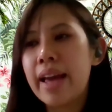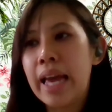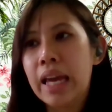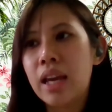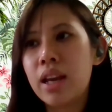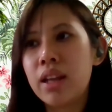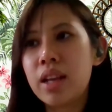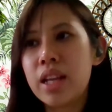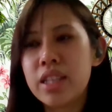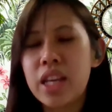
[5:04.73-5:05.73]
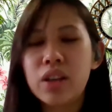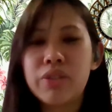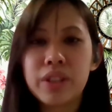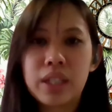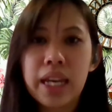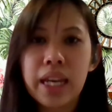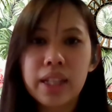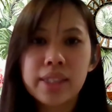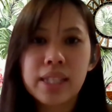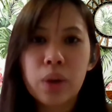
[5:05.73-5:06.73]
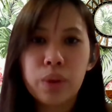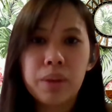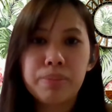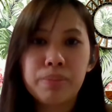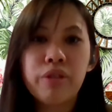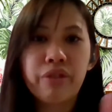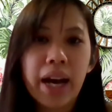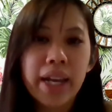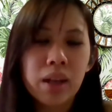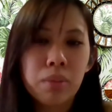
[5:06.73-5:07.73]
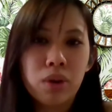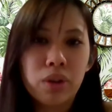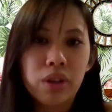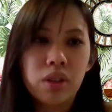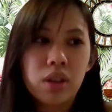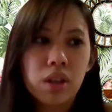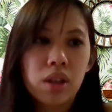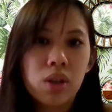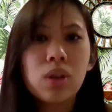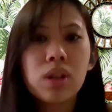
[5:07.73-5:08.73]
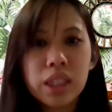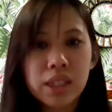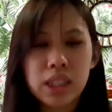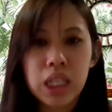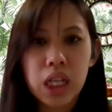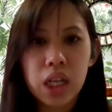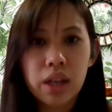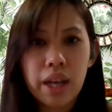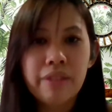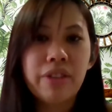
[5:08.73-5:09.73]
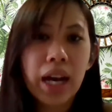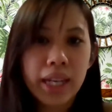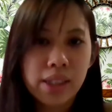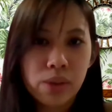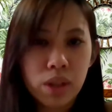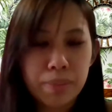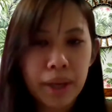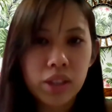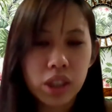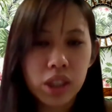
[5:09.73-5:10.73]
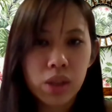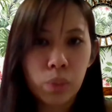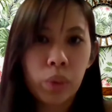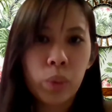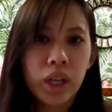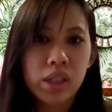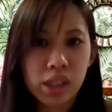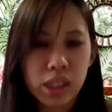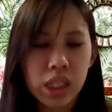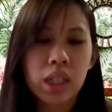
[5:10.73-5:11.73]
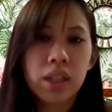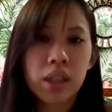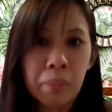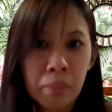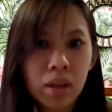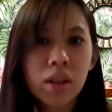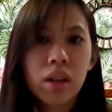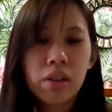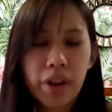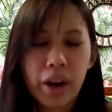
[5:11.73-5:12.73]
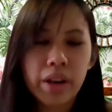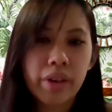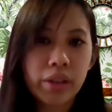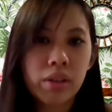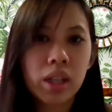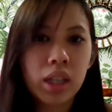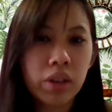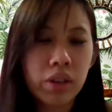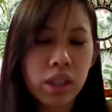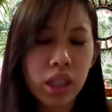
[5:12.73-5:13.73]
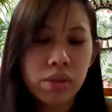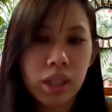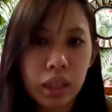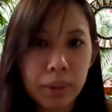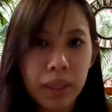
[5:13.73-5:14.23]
And at the end of the day, that's how we provide a more holistic advice to the patient when we are seeing them very regularly on a day-to-day